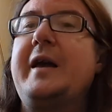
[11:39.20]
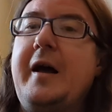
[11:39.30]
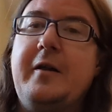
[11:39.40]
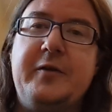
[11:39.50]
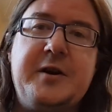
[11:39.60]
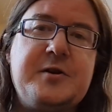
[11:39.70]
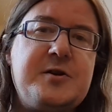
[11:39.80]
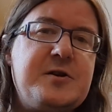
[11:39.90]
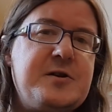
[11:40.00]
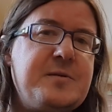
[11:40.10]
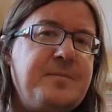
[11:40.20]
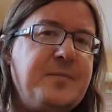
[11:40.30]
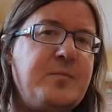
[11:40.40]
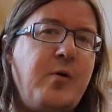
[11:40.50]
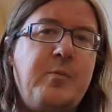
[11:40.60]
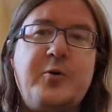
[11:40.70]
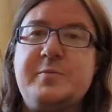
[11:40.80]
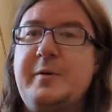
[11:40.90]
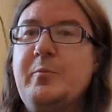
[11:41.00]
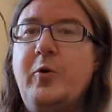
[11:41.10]
Calvinists,
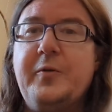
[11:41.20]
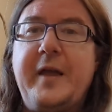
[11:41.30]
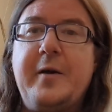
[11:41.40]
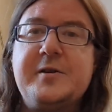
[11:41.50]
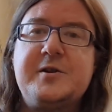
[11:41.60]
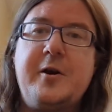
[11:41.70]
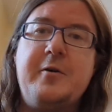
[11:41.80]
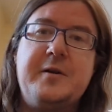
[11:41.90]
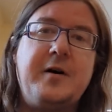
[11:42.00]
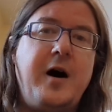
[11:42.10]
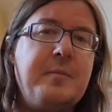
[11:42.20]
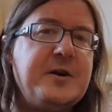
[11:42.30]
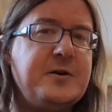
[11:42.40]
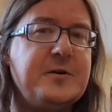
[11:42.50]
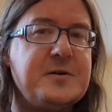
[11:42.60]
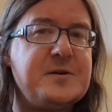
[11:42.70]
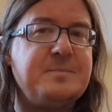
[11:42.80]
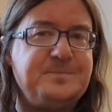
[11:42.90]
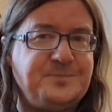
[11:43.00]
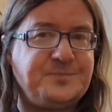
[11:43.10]
possibly more so than Arminians.